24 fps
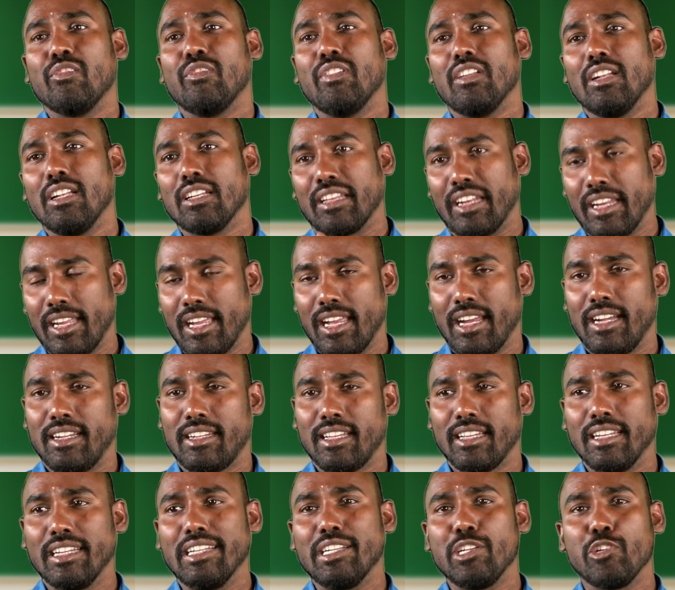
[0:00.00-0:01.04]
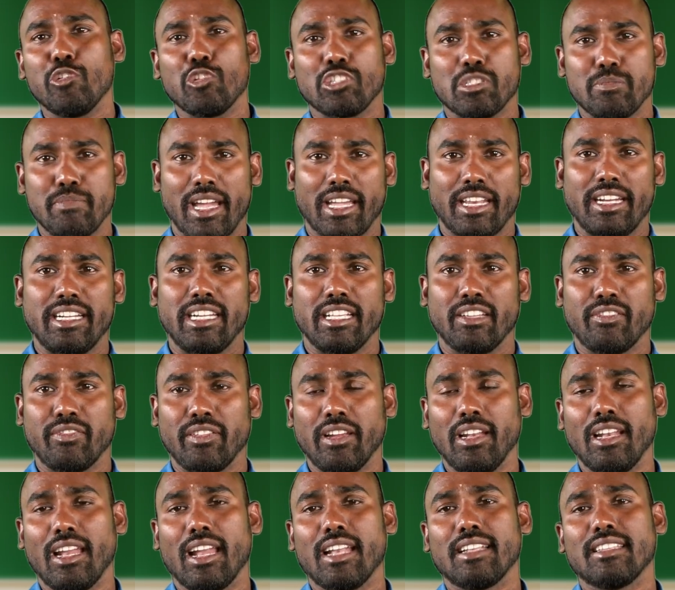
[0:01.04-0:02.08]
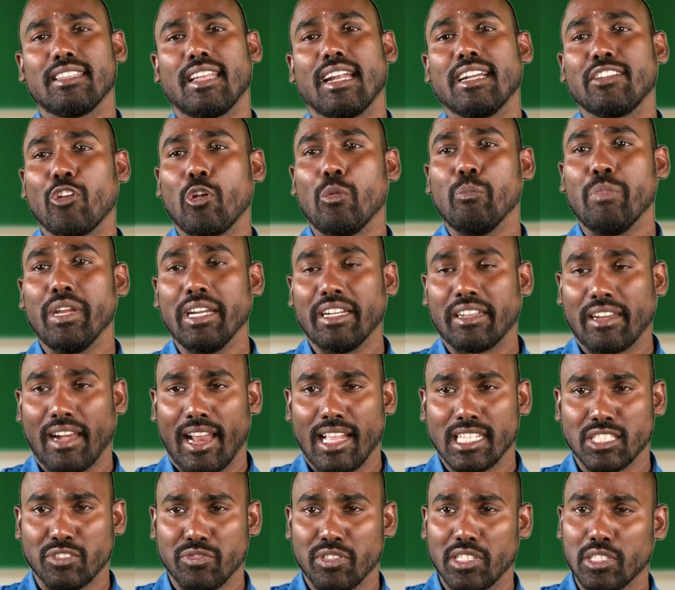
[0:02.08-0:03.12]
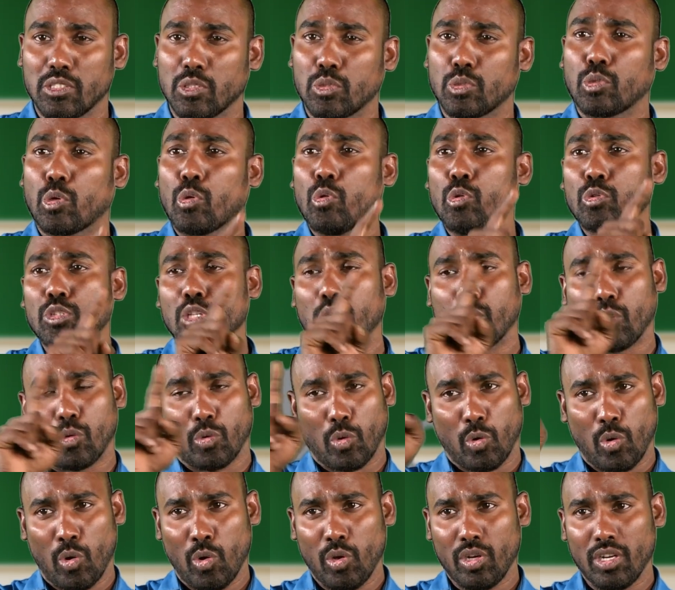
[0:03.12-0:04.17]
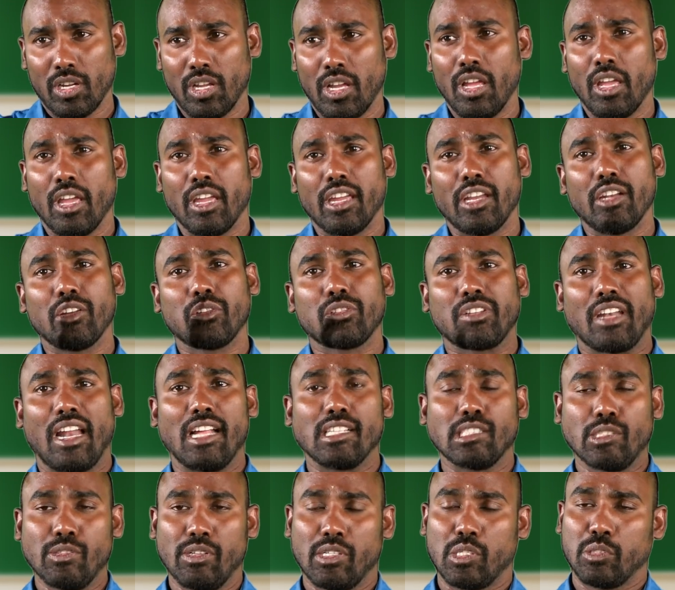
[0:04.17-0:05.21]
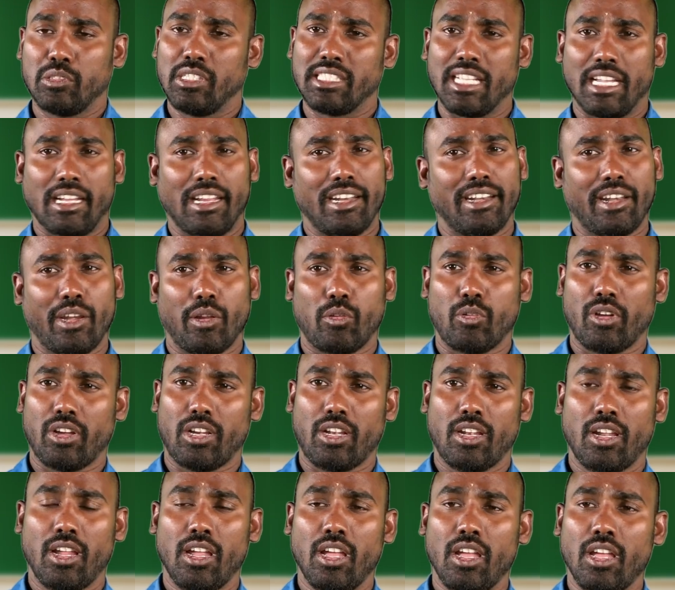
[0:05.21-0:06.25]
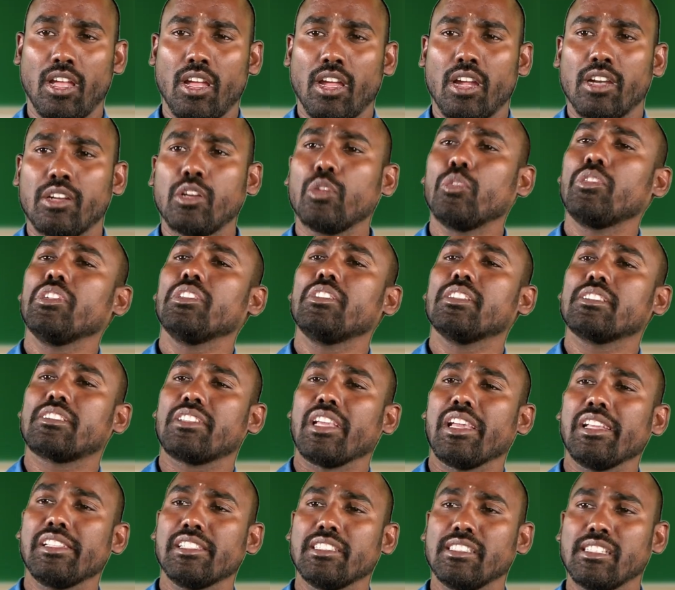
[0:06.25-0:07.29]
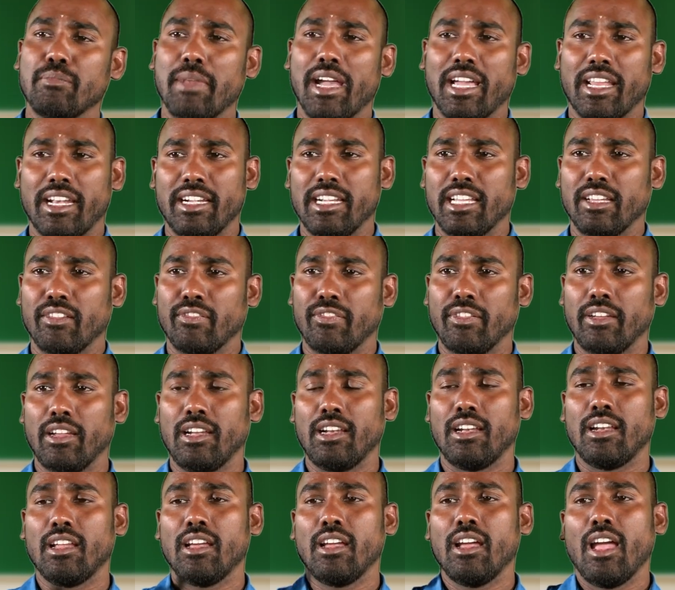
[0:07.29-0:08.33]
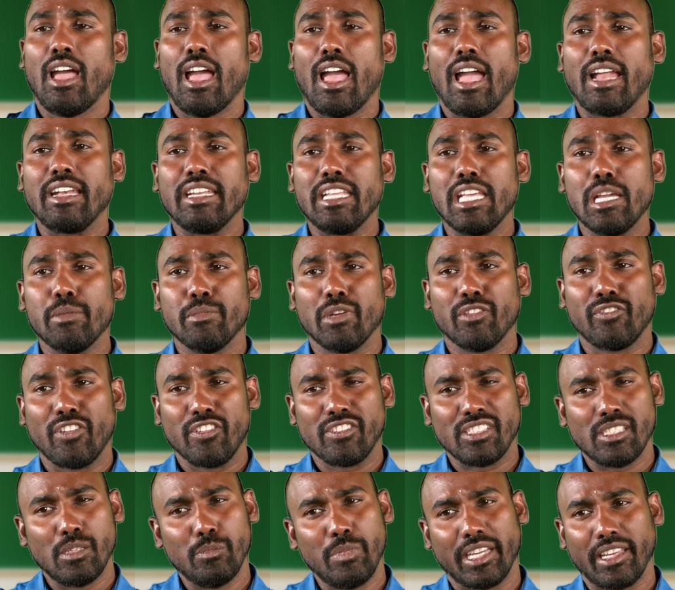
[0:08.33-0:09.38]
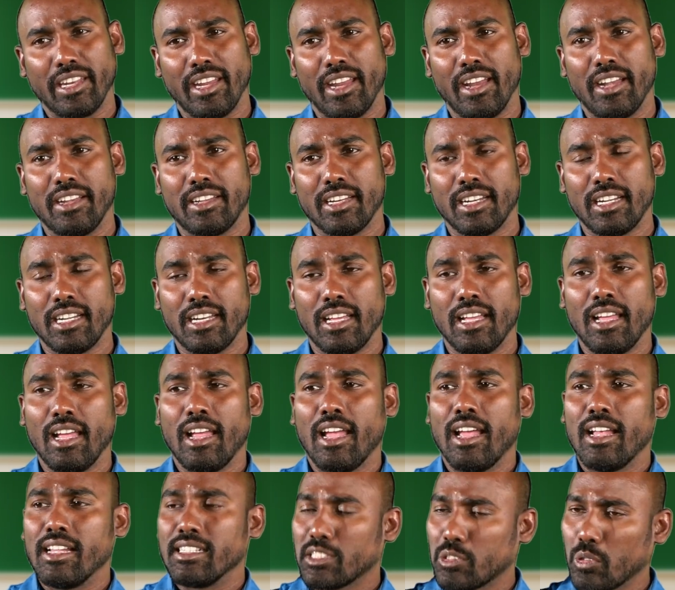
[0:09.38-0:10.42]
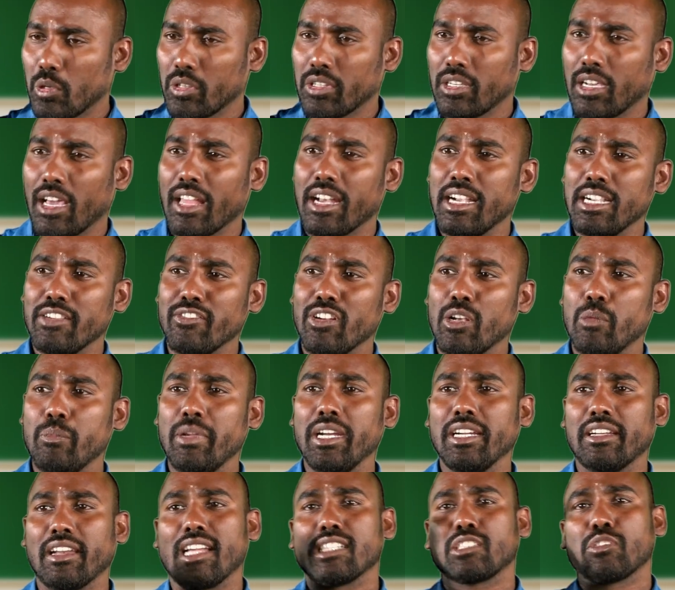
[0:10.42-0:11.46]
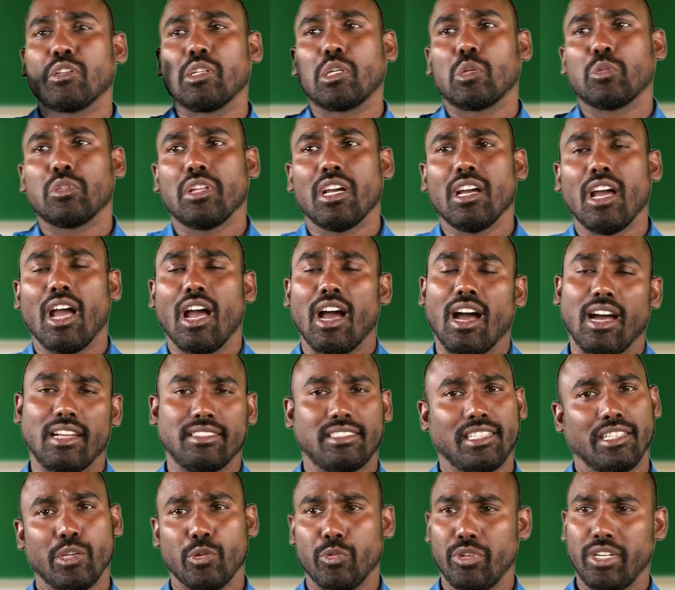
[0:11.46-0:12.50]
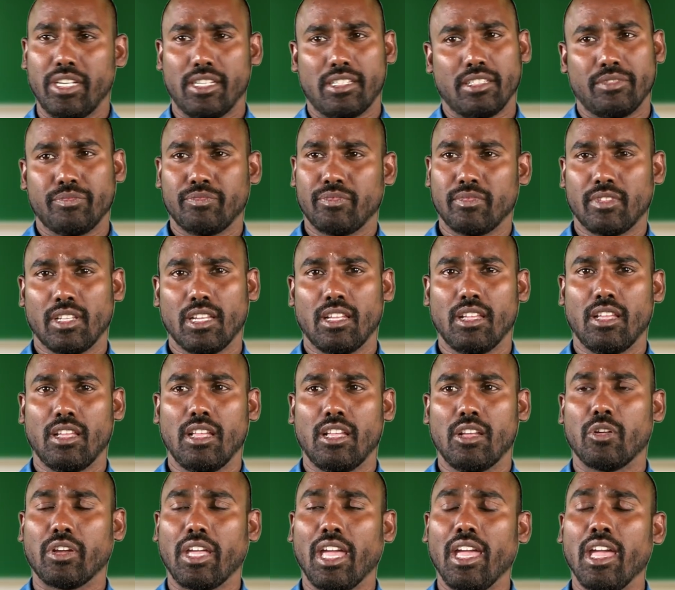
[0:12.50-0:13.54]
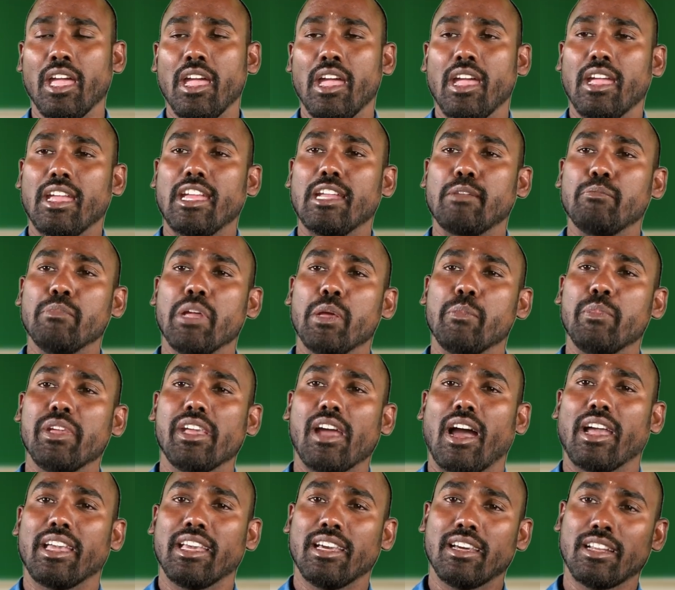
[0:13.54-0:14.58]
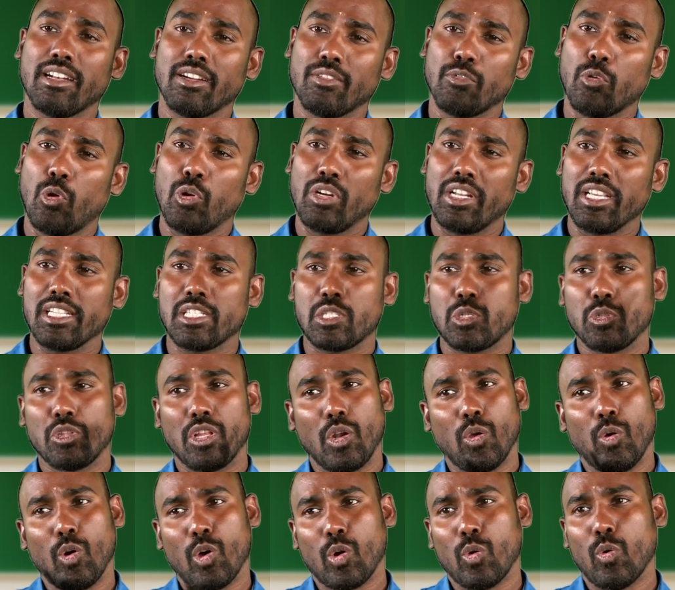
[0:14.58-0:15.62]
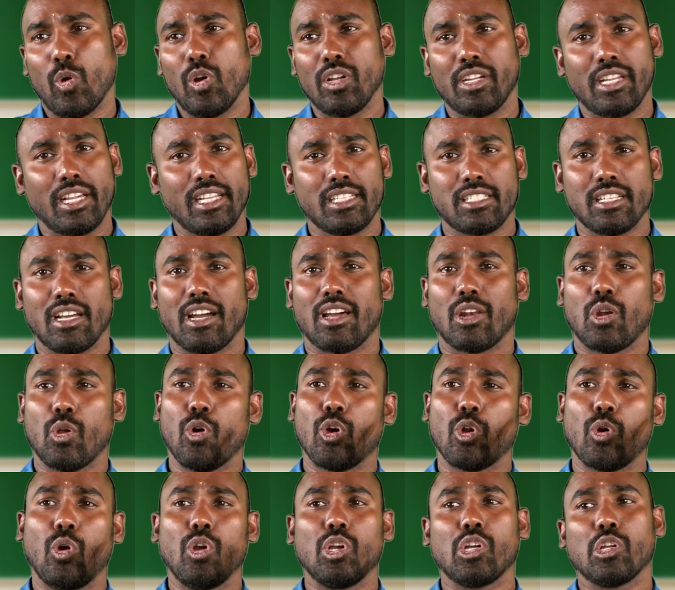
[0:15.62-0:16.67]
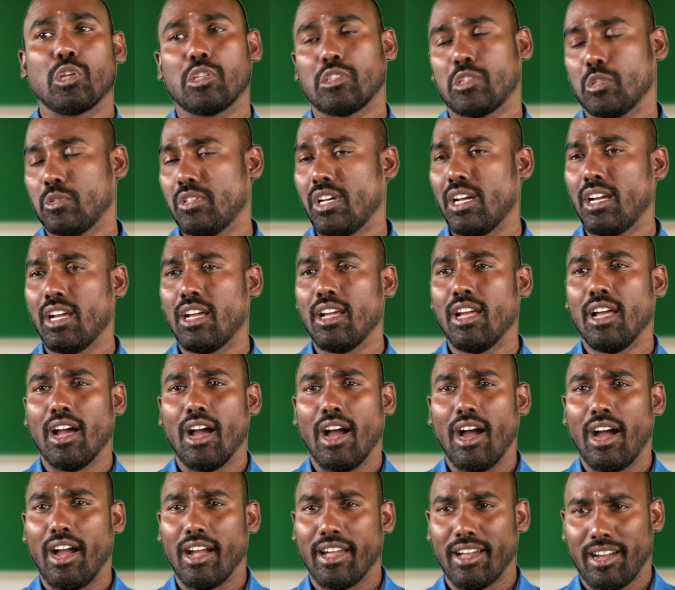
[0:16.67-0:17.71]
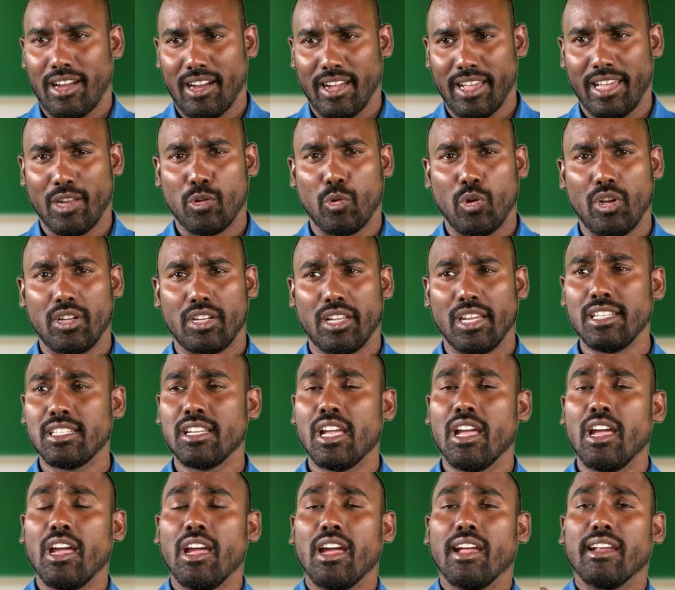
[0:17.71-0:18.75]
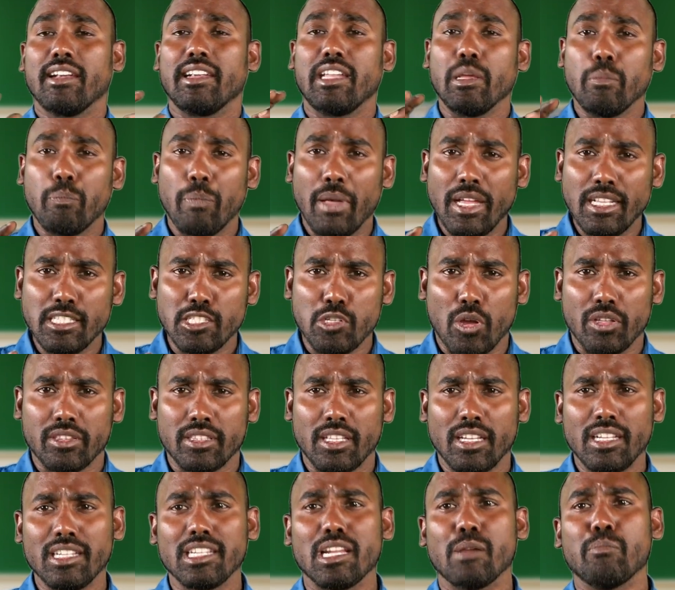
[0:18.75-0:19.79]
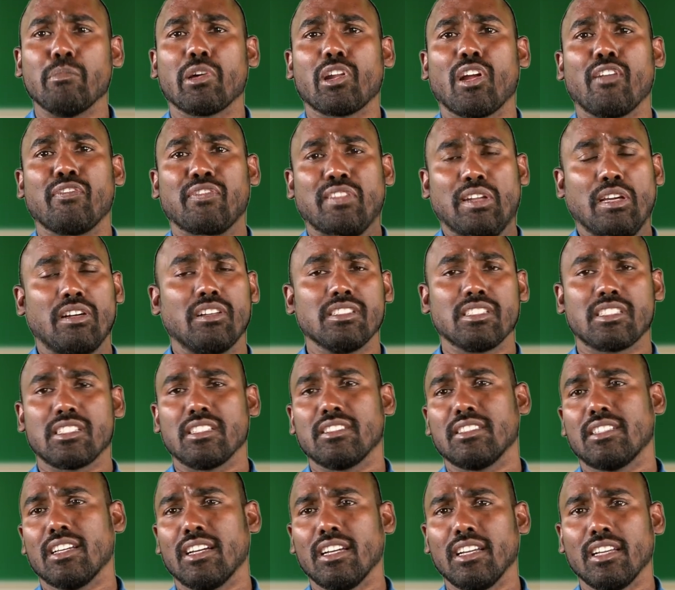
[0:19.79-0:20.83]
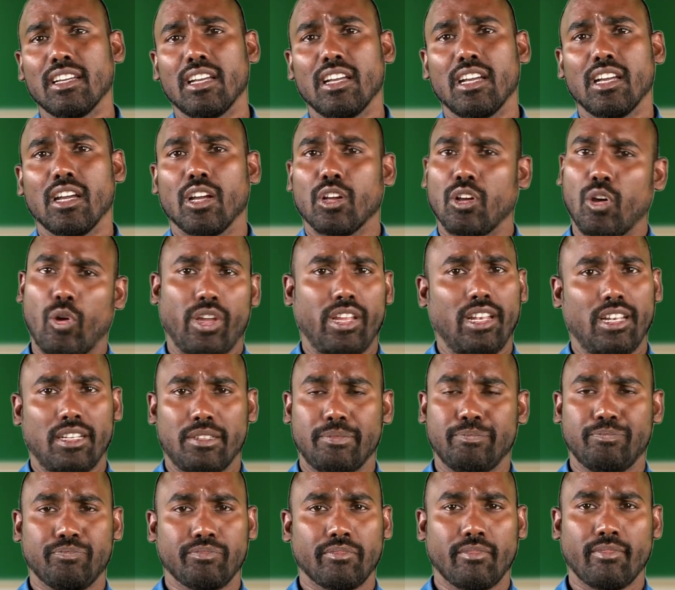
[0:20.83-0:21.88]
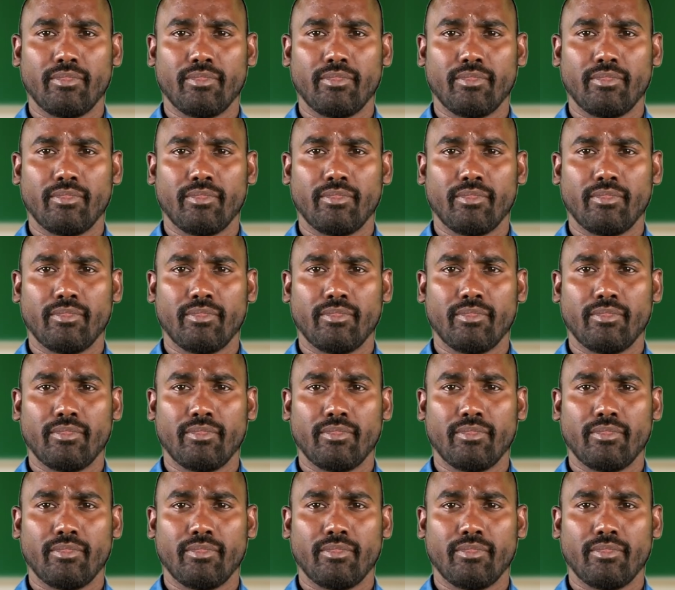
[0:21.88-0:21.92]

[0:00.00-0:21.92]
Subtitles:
will create an induced magnetic field, and that will be transferred through the core, it transferred to the secondary coil. Due to the change in the magnetic field and EMF will be created, so current will be transferred to the other unit. Okay, it may be higher voltage to the lower voltage or lower voltage to the higher voltage, depends on the number of turns in the coil.